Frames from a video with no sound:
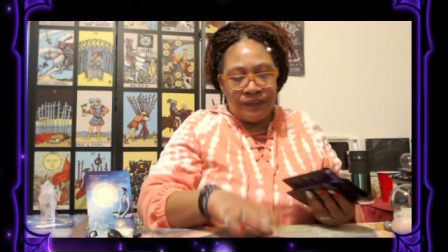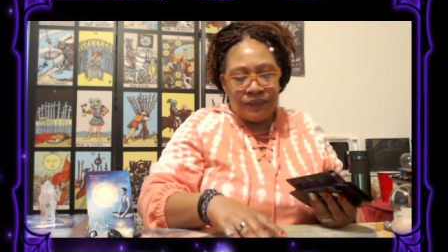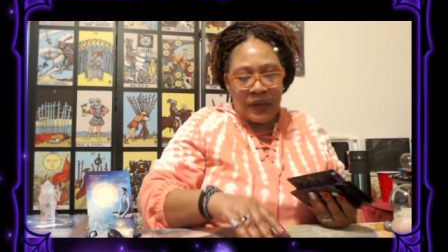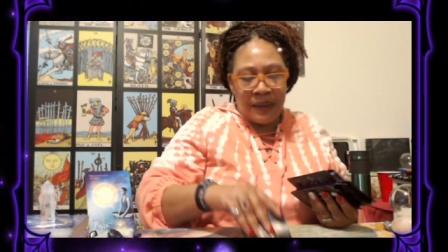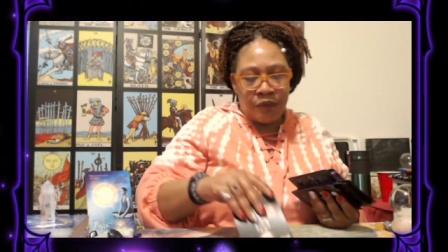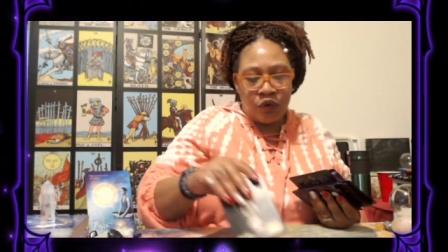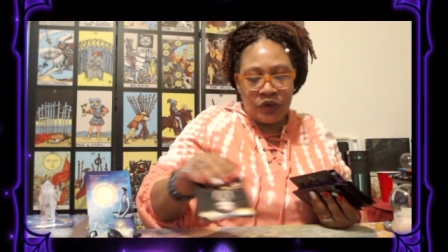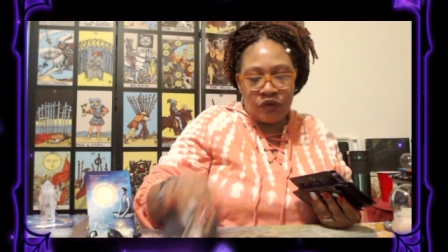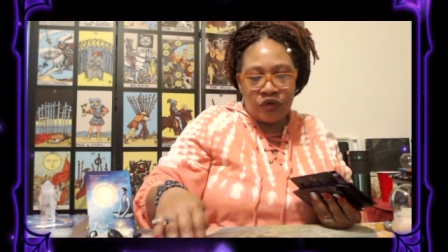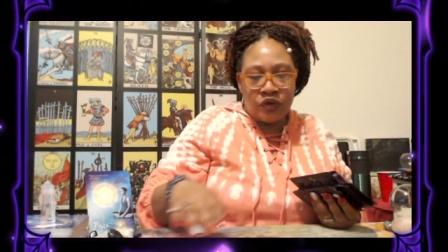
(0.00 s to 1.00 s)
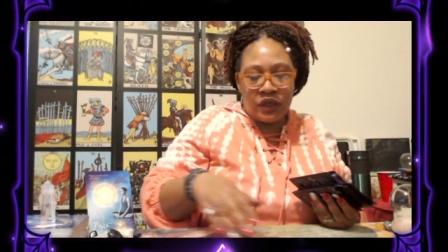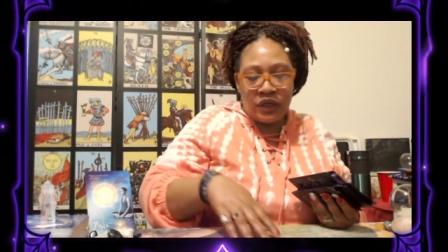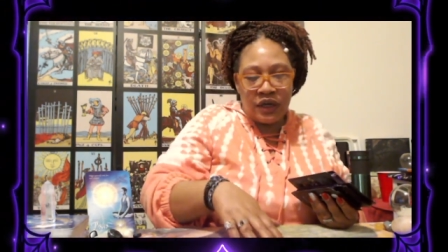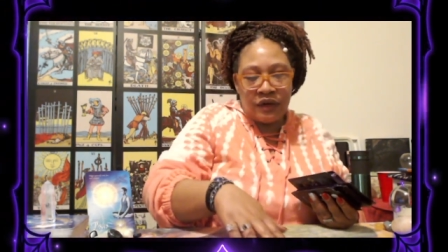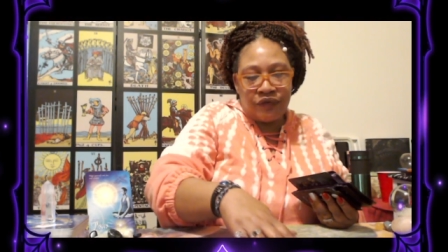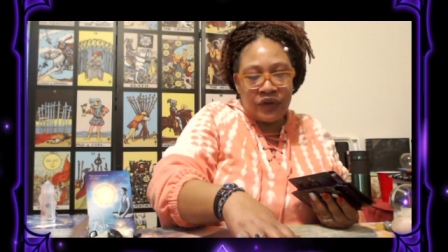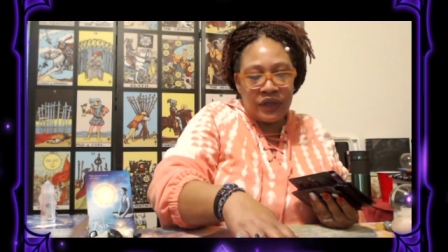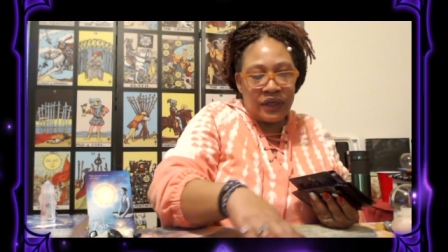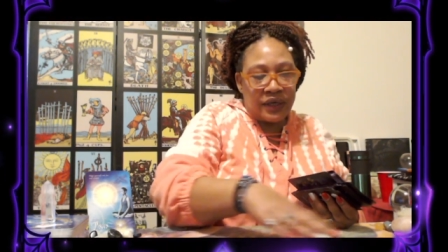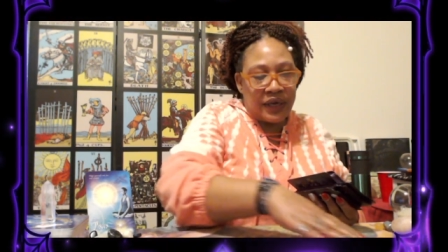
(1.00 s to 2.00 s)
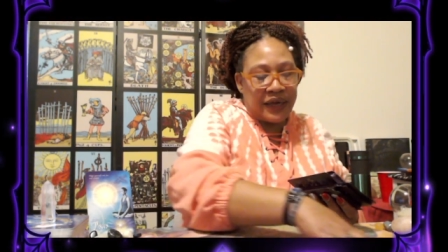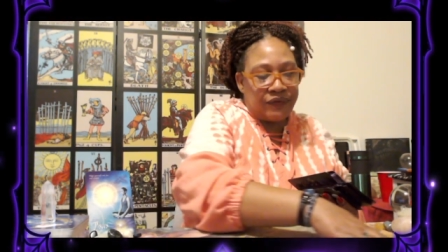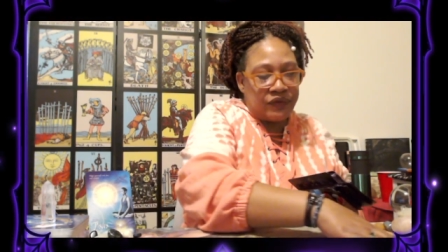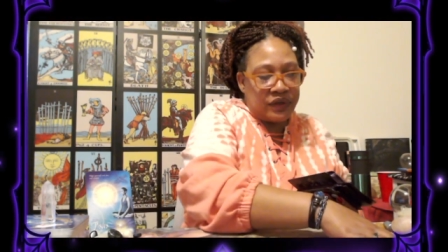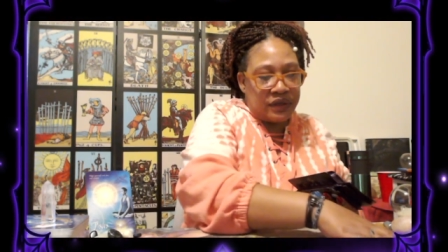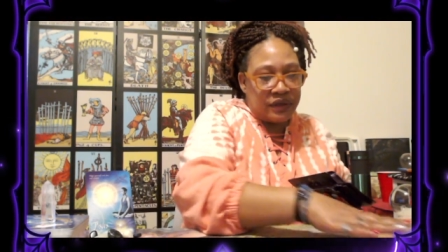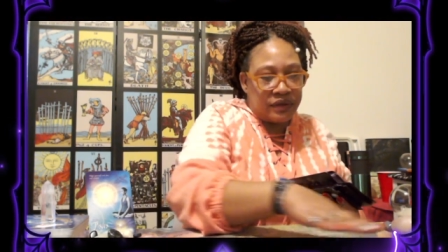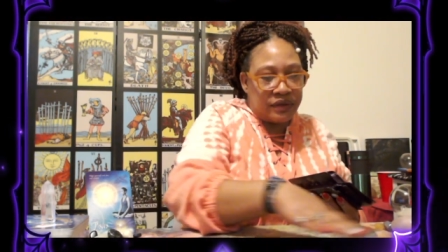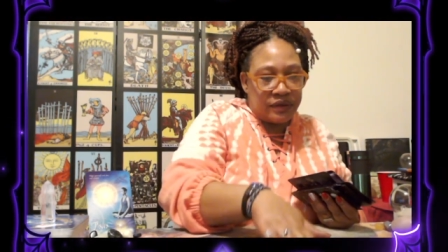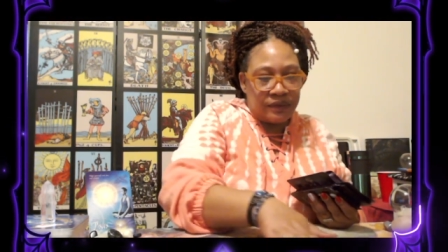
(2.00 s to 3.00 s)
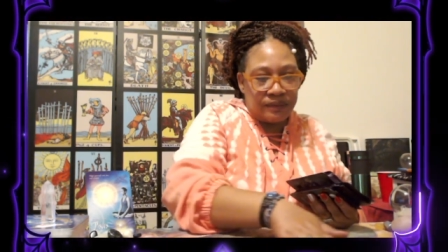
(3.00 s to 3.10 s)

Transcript: I'm going to do your love reading after this.